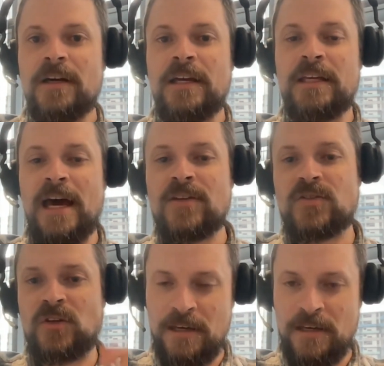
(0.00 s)
it
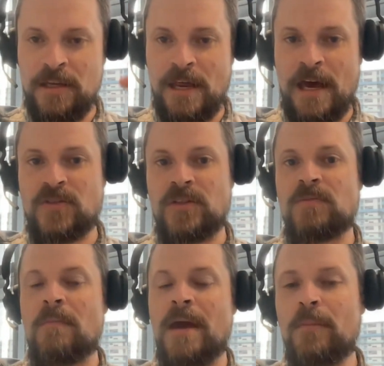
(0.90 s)
has
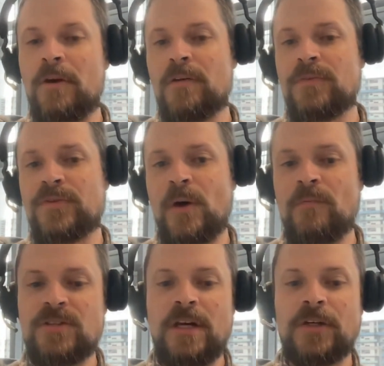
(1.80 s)
this memory of this
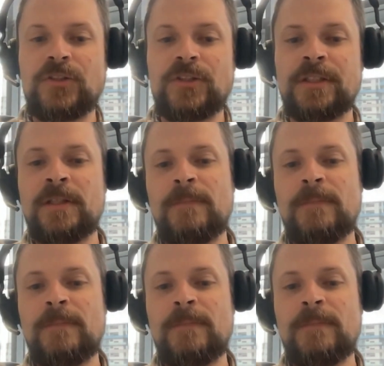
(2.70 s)
conversation,